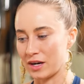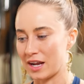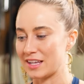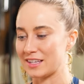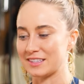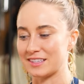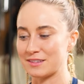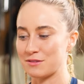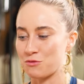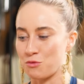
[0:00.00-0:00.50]

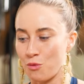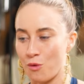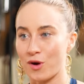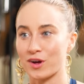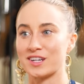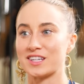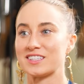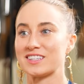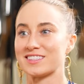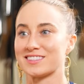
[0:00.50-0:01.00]
I
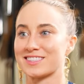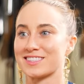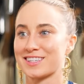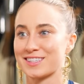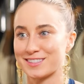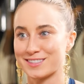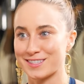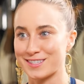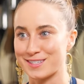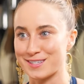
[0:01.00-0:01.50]
wanted it to
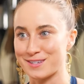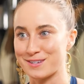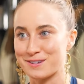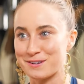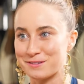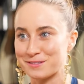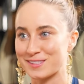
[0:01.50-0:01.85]
continue. I